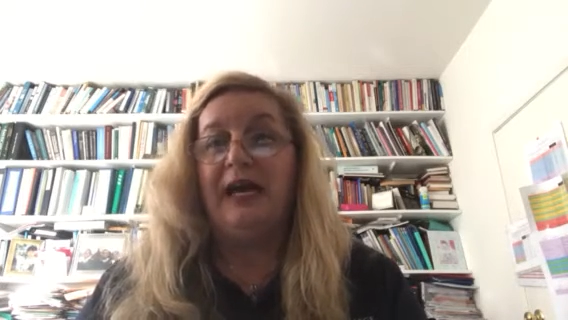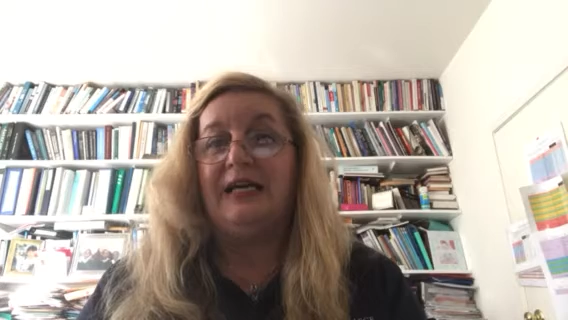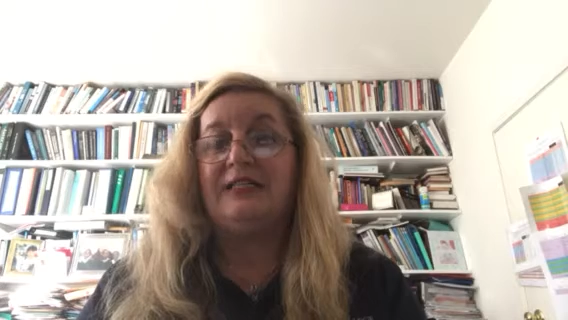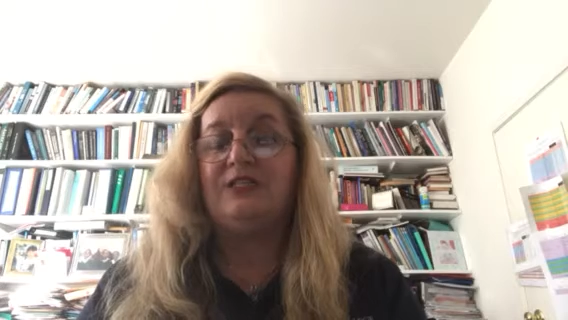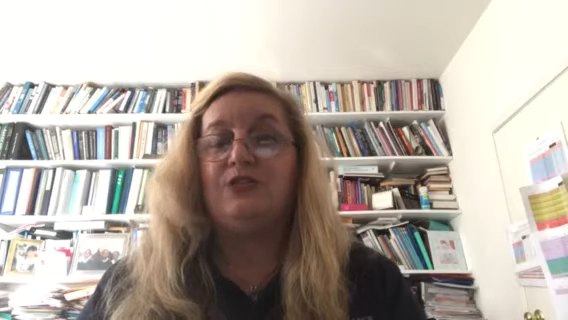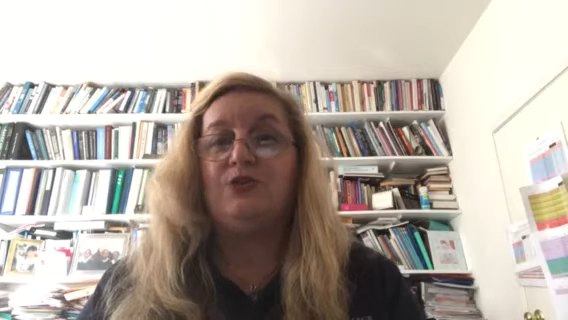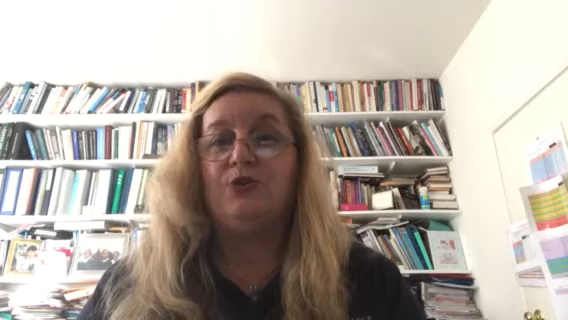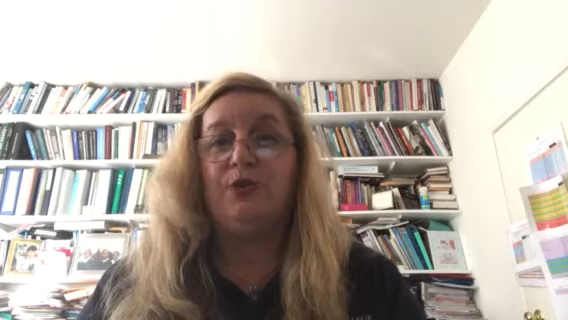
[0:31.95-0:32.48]

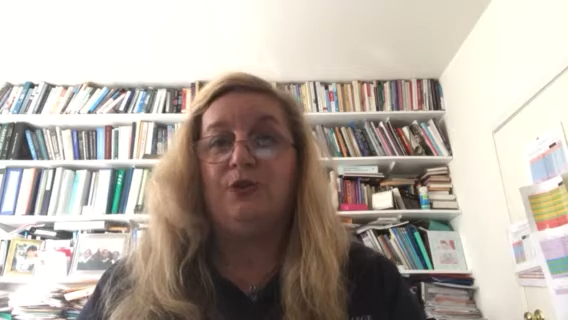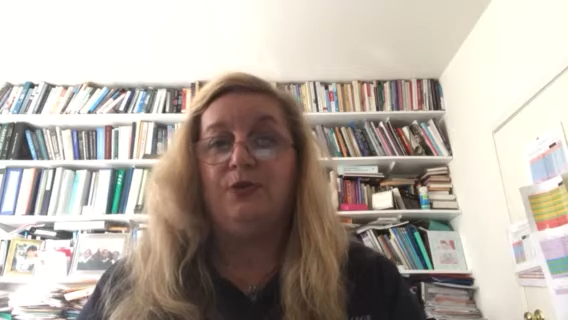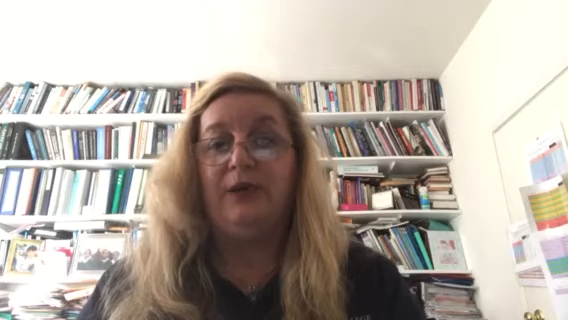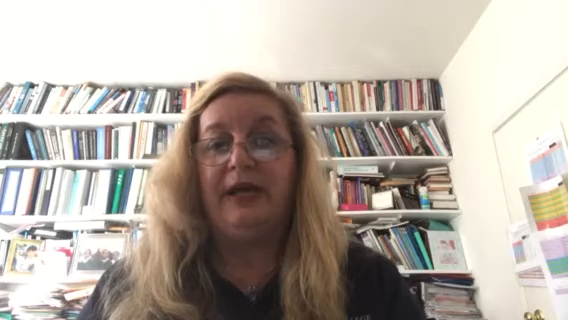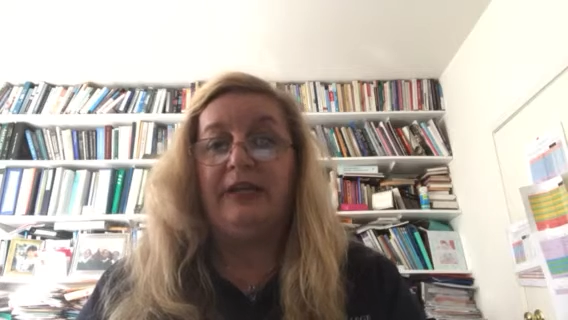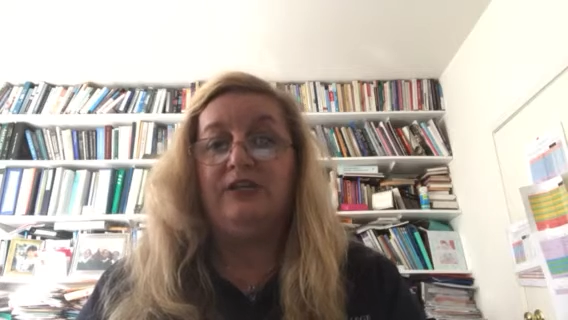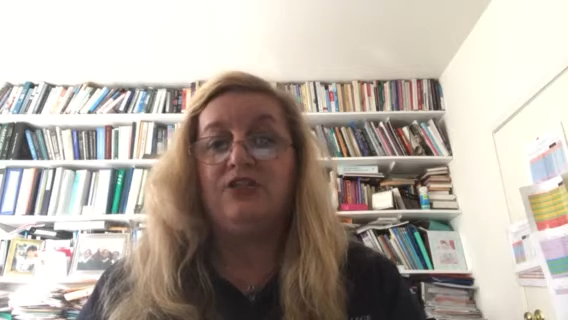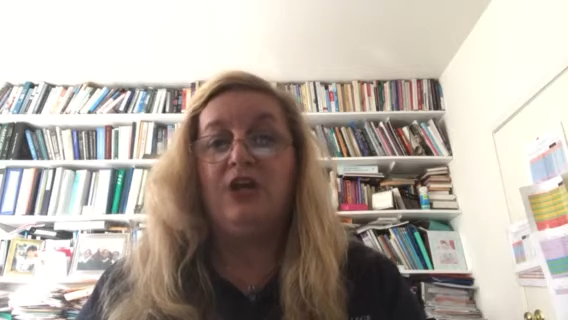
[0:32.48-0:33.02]
asked to
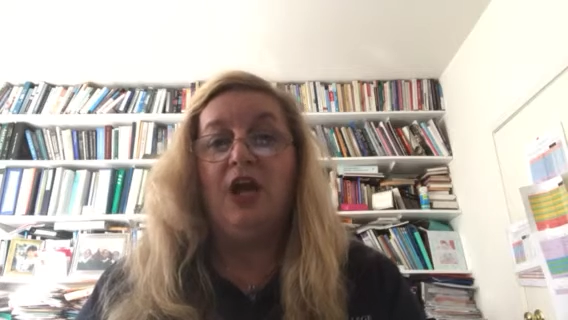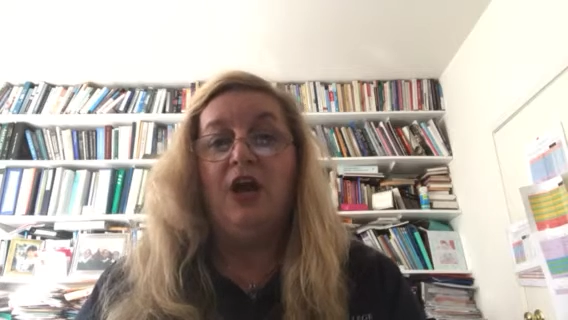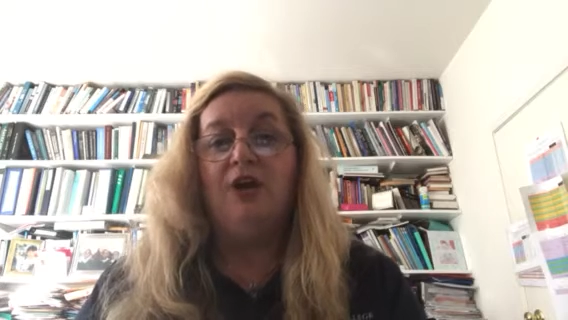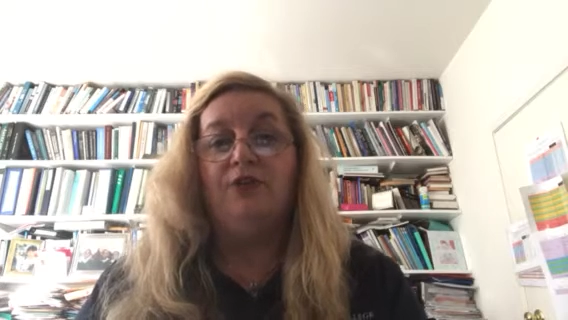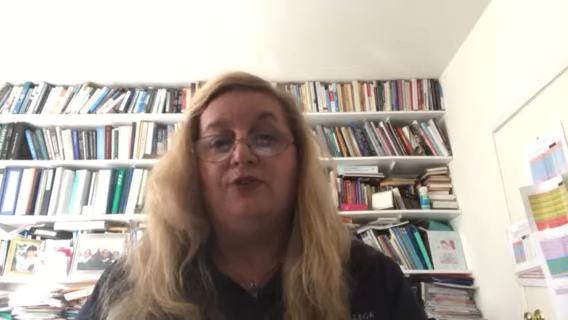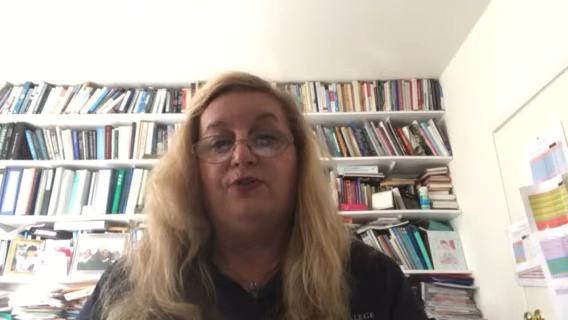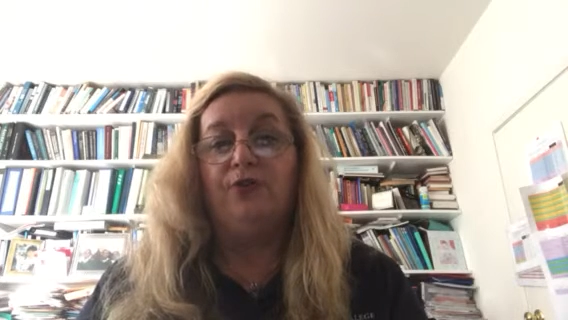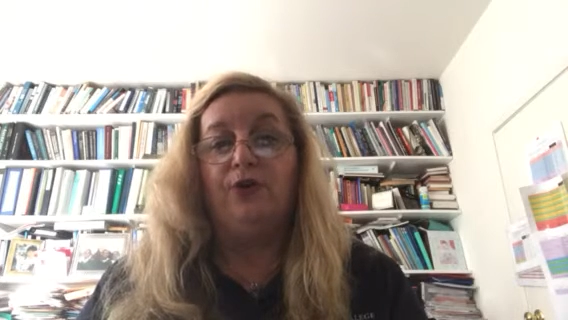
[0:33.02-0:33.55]
arrange
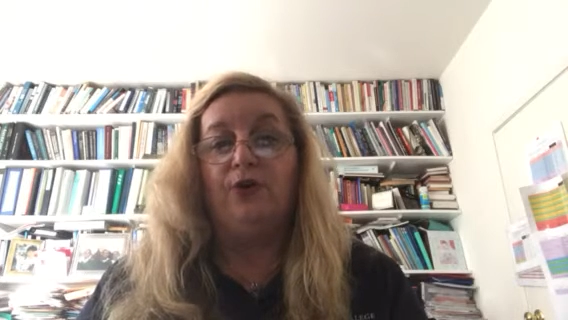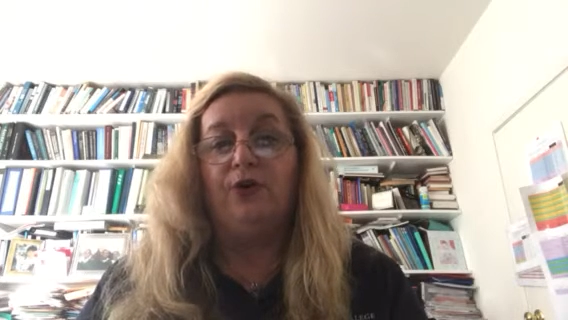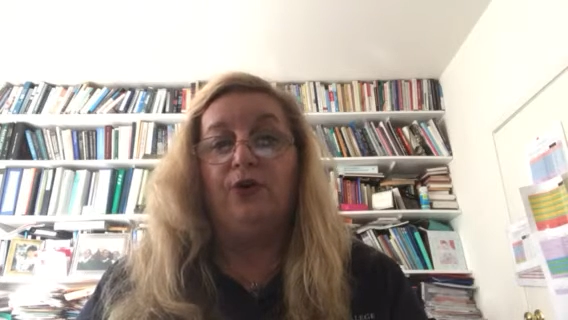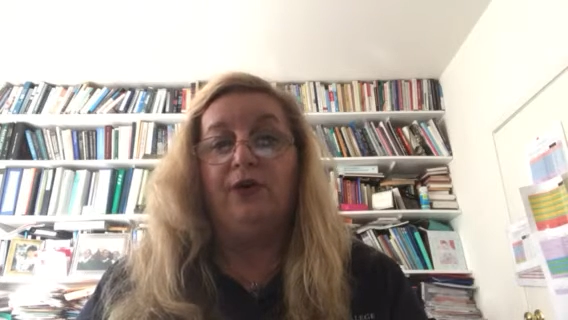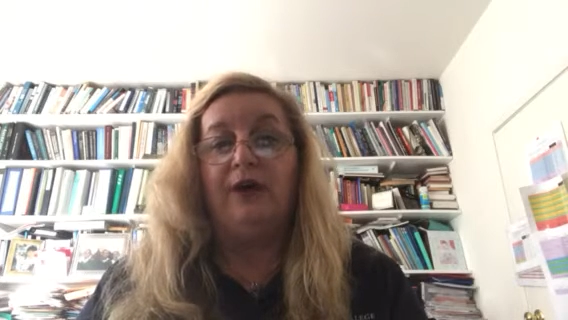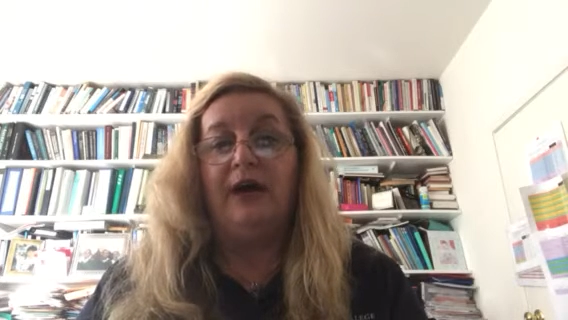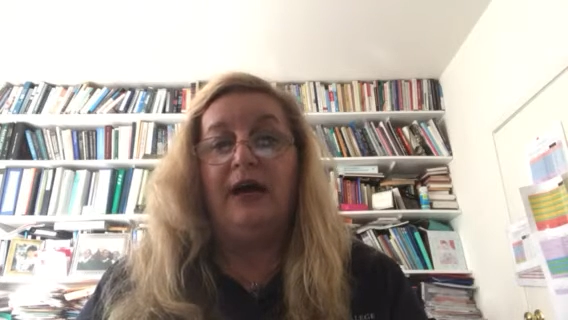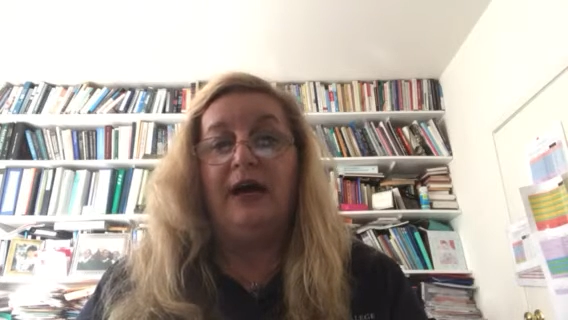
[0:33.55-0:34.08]

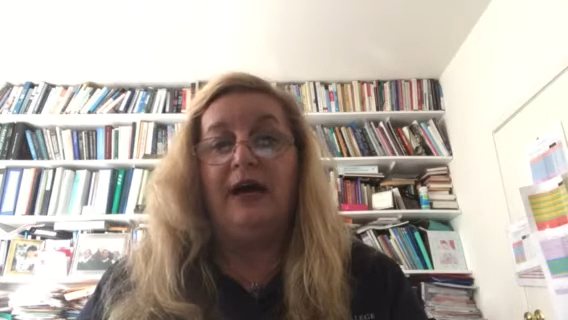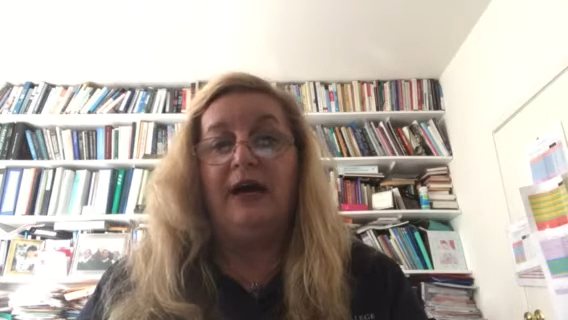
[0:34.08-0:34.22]
for